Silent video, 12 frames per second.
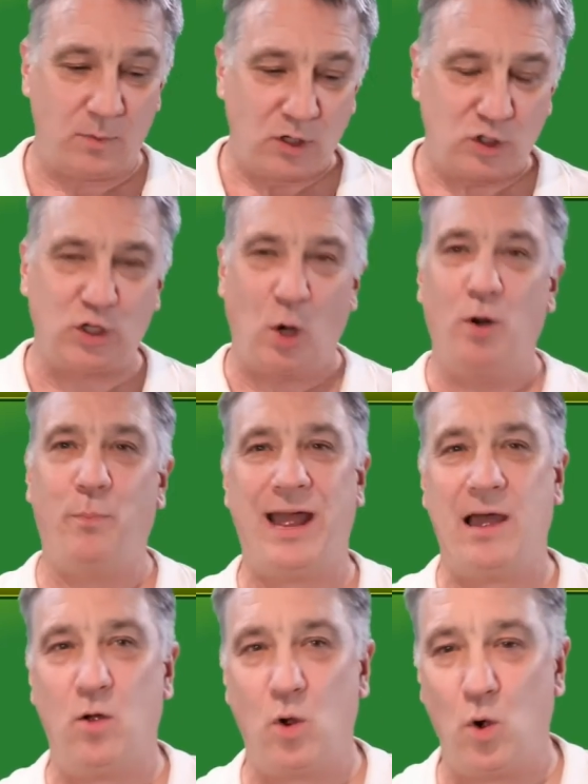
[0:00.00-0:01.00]
solar
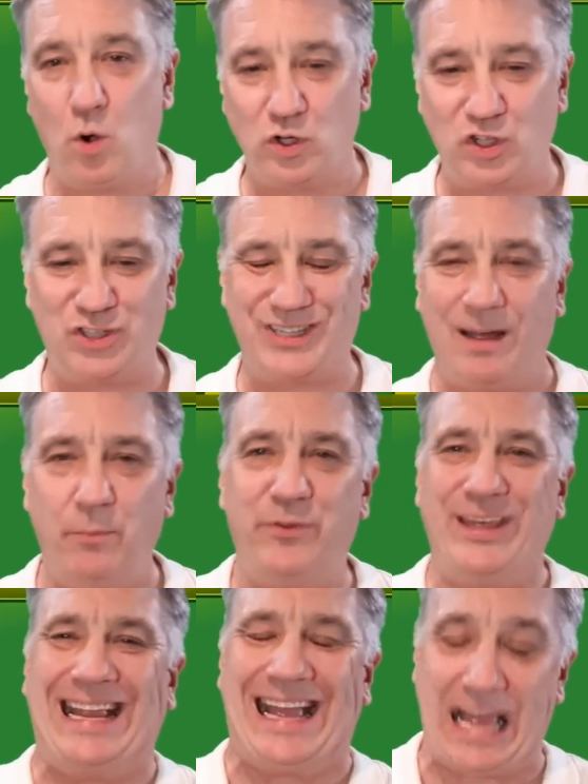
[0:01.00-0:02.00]
power, or
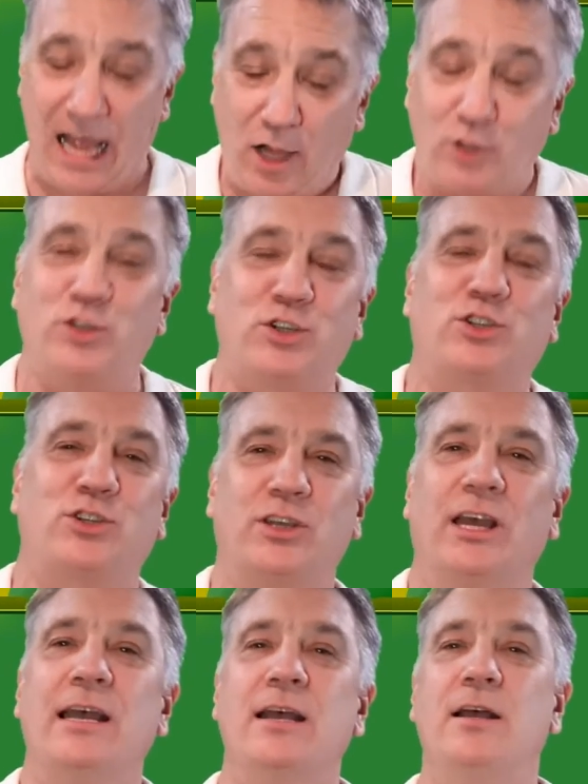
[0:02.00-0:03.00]
something else,
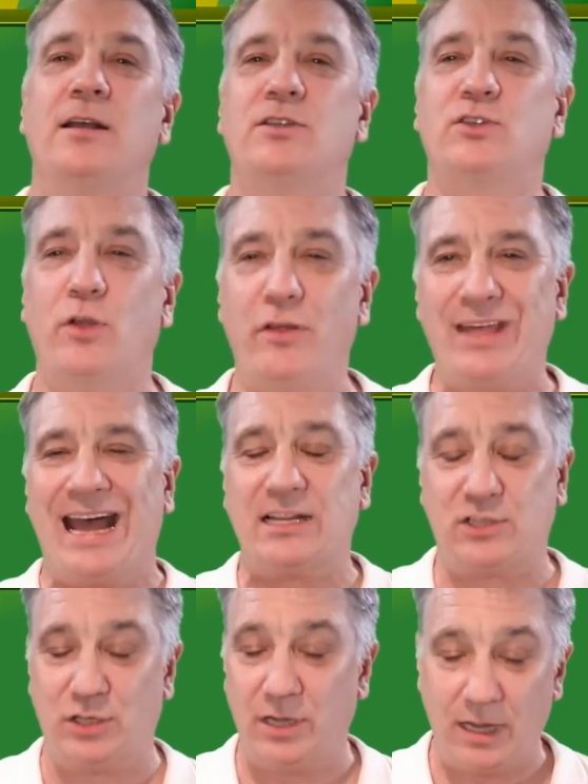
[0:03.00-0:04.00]
so
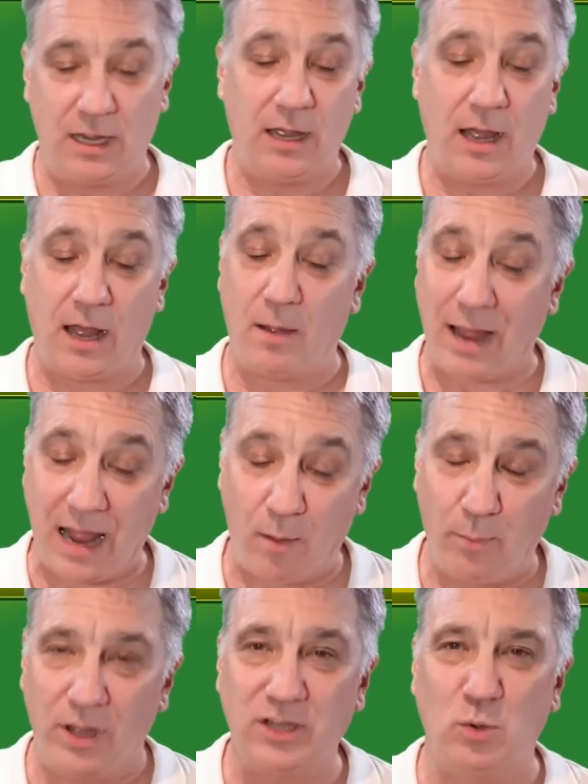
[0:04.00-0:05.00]
that
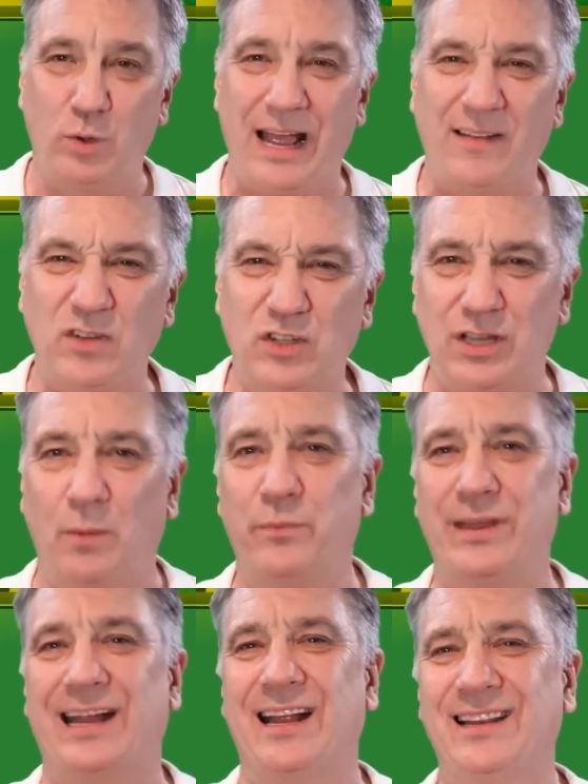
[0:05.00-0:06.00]
Alberta would have
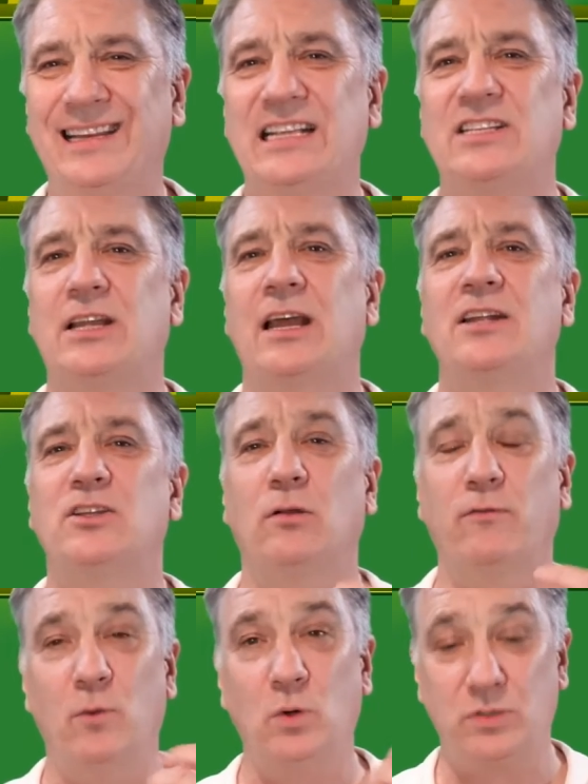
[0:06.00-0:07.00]
something at least to look
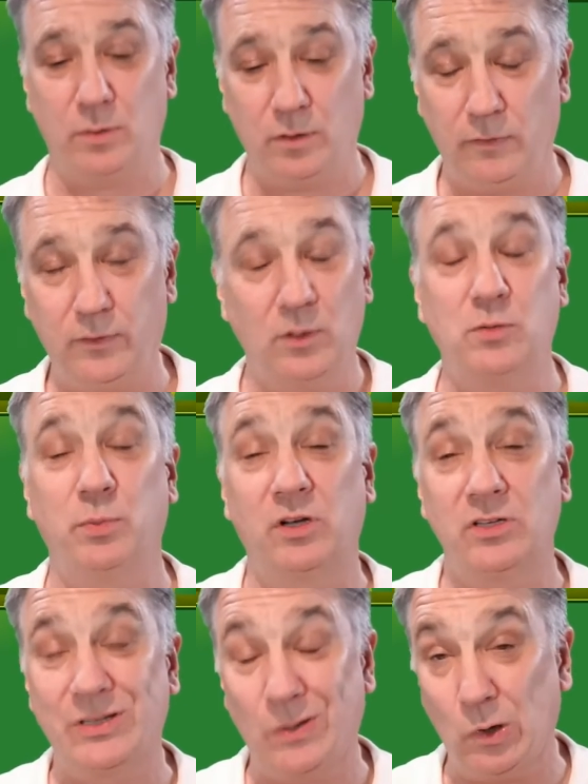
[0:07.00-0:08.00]
forward to in the future,
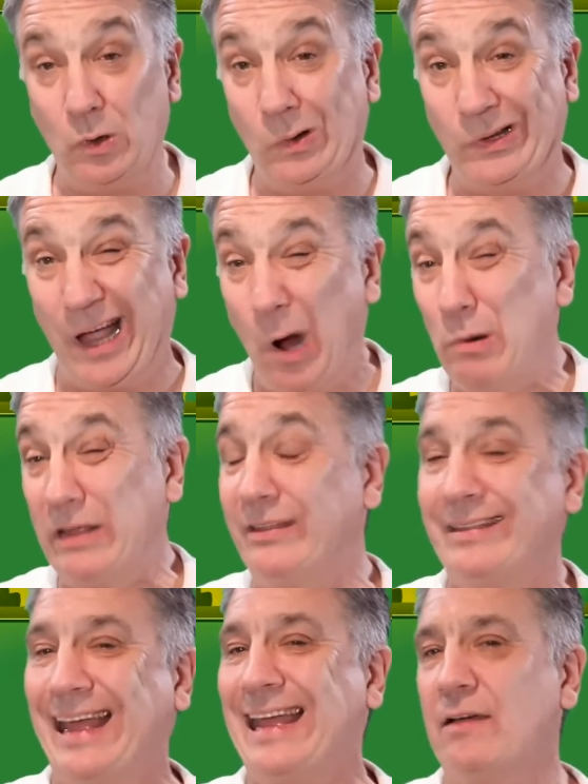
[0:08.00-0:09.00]
because the oil, the only
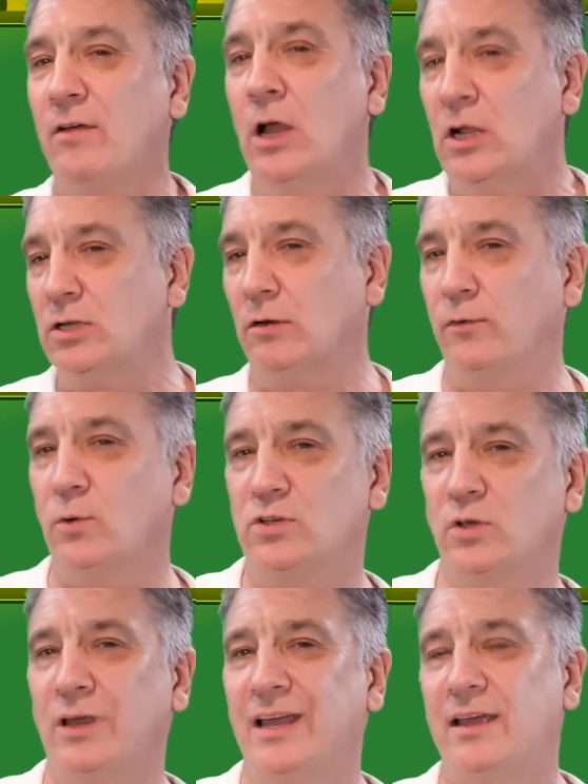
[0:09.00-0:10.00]
thing they have to look forward
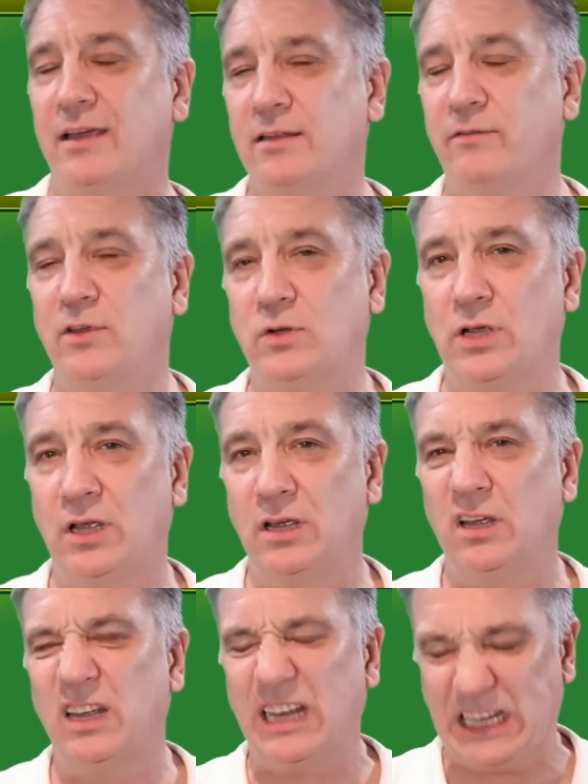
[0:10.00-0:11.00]
to in the future,
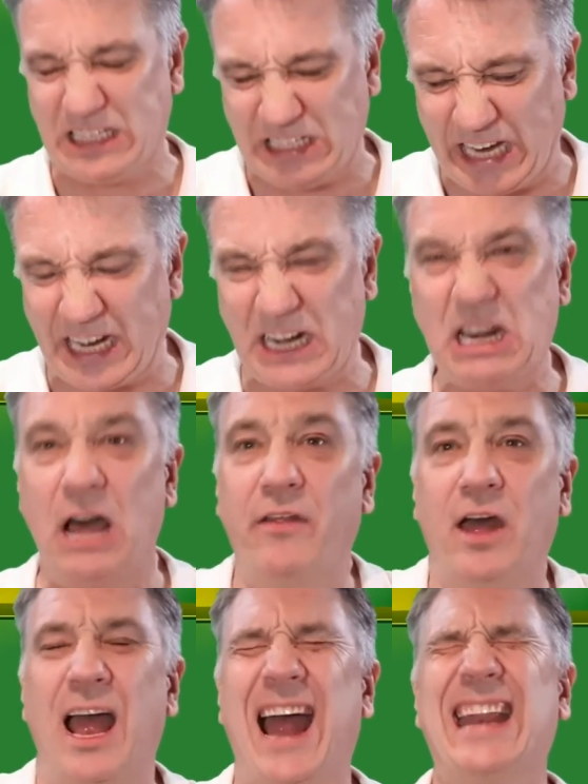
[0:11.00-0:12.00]
is yet
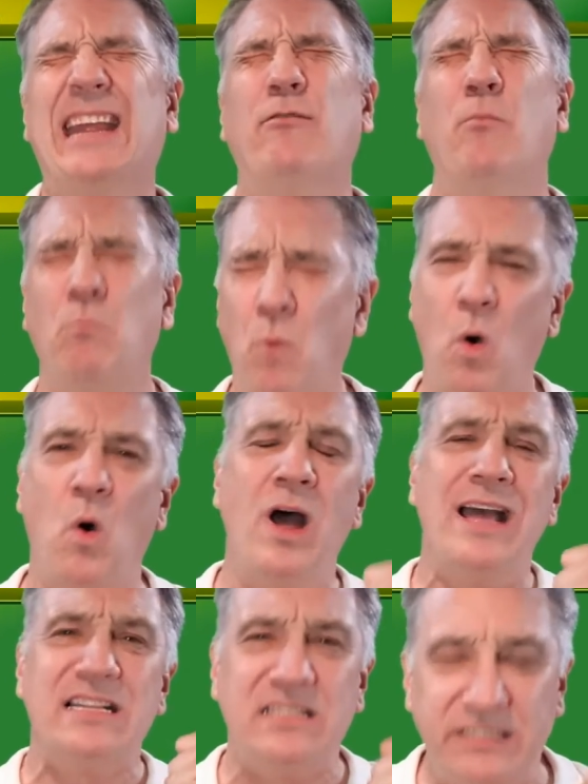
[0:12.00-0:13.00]
another and even more
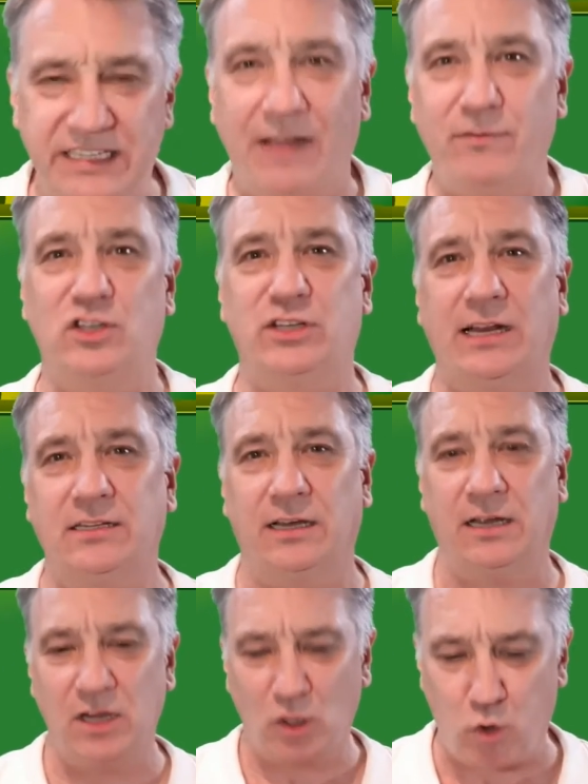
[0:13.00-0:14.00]

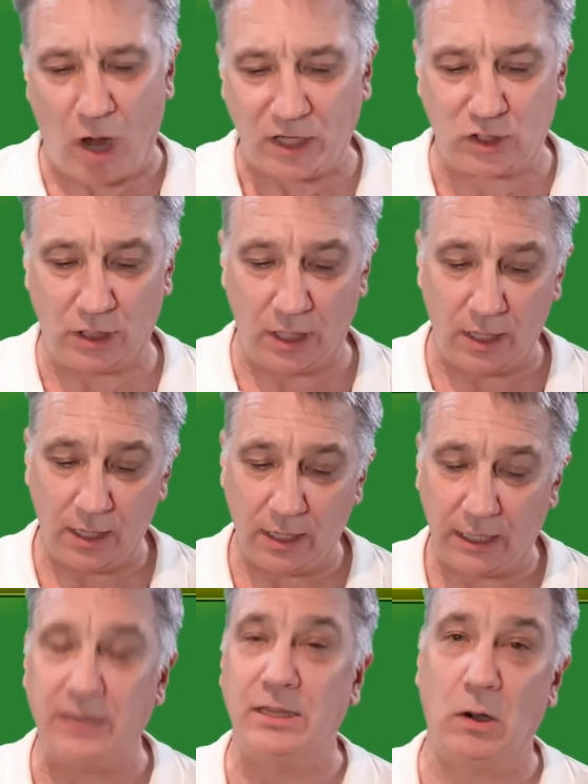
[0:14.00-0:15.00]
devastating crash
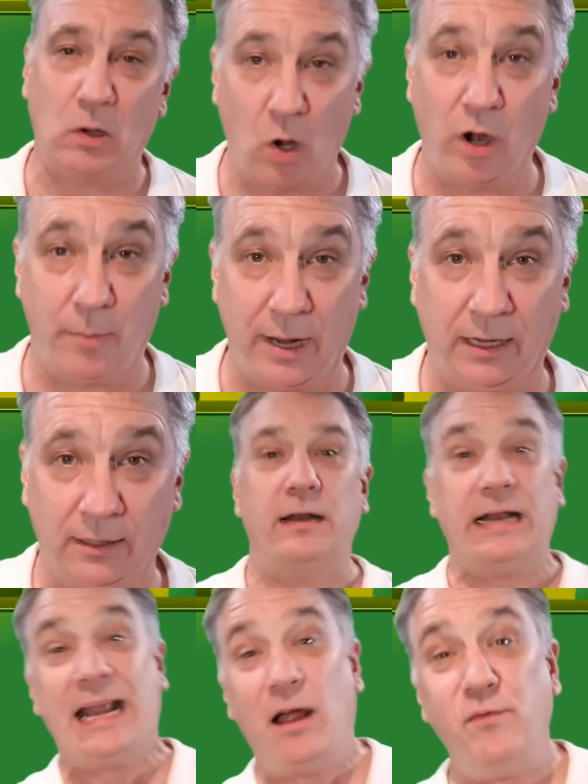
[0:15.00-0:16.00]
in their economy.
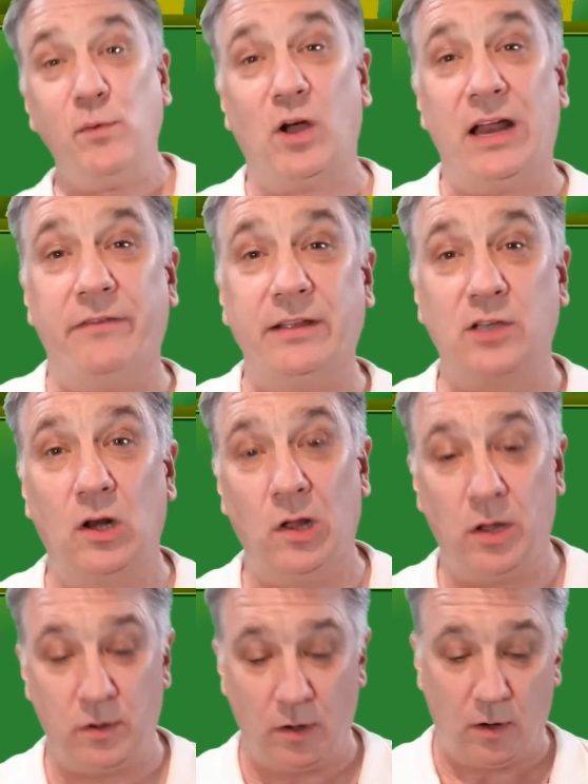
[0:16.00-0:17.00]
Now, if we've got anything to
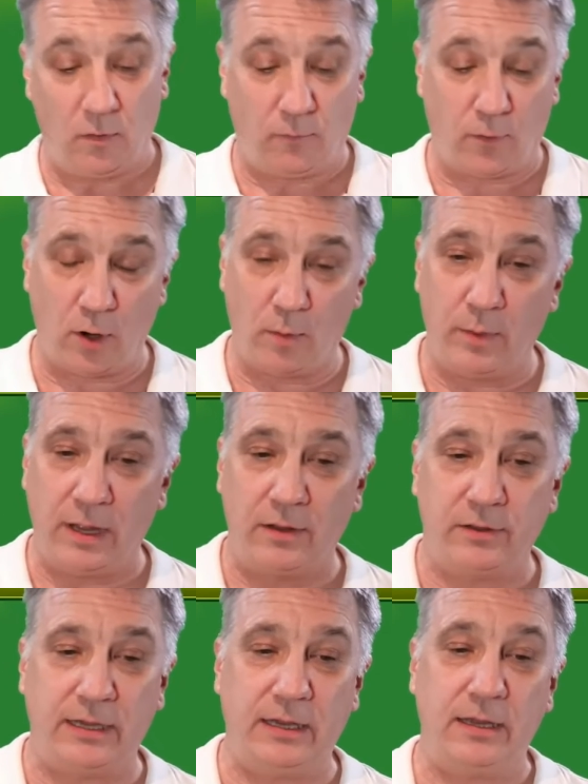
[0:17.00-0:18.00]
learn from
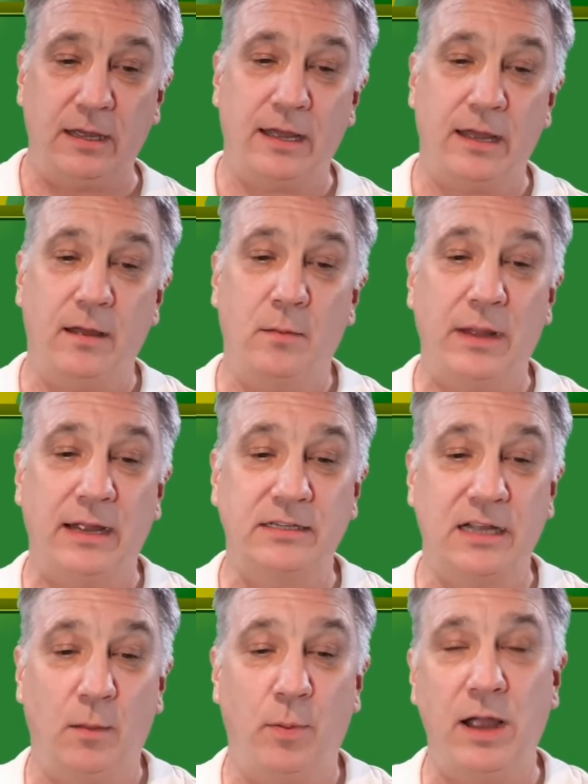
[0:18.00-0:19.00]
the
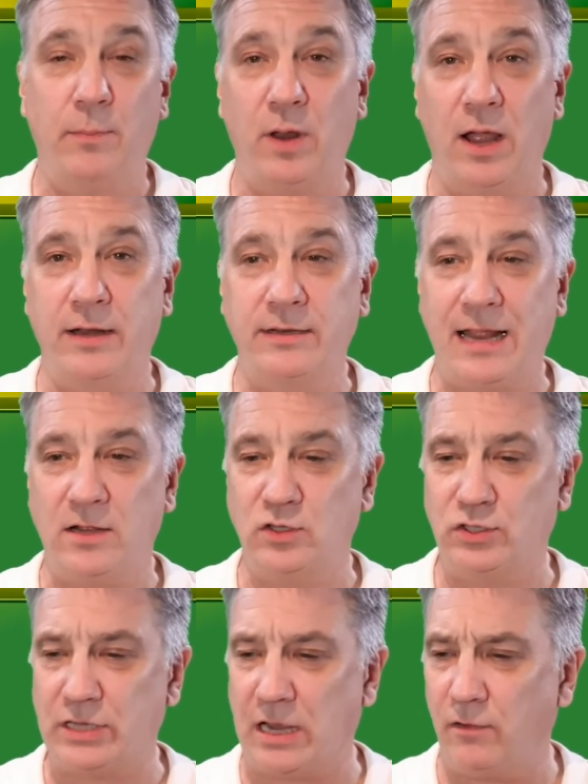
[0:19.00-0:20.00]
XL pipeline down
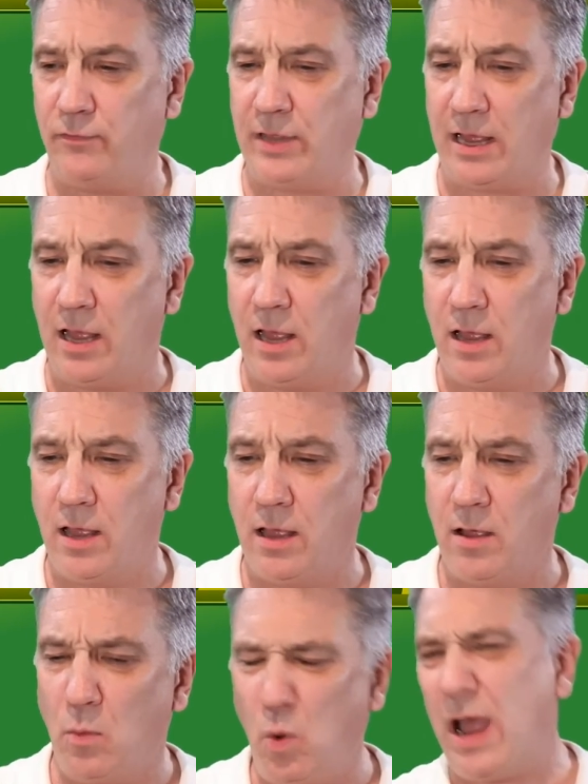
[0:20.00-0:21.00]
south there,
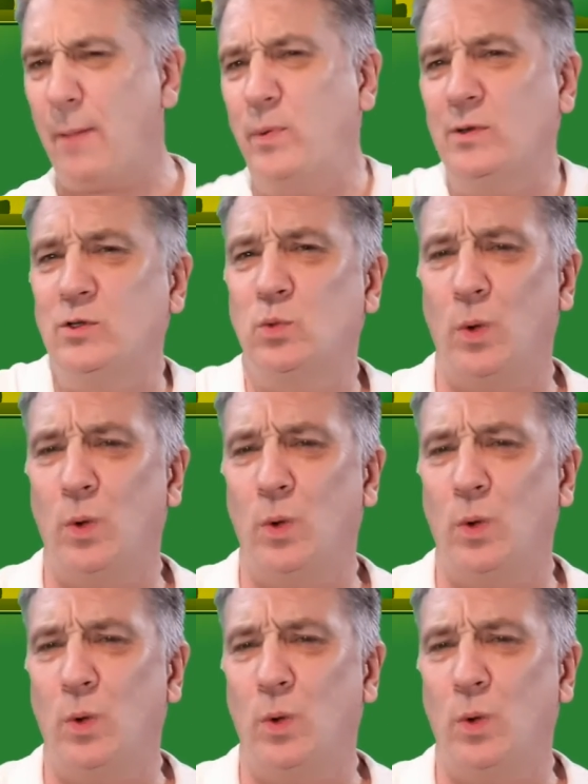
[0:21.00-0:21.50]
what happens